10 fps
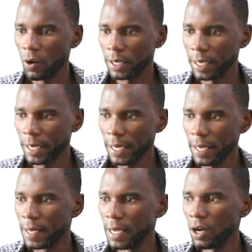
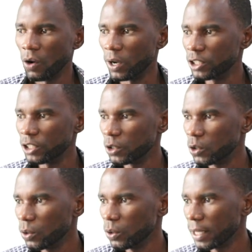okay. Once you
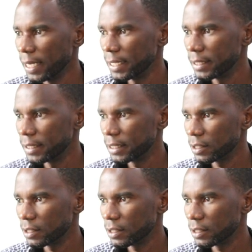do that,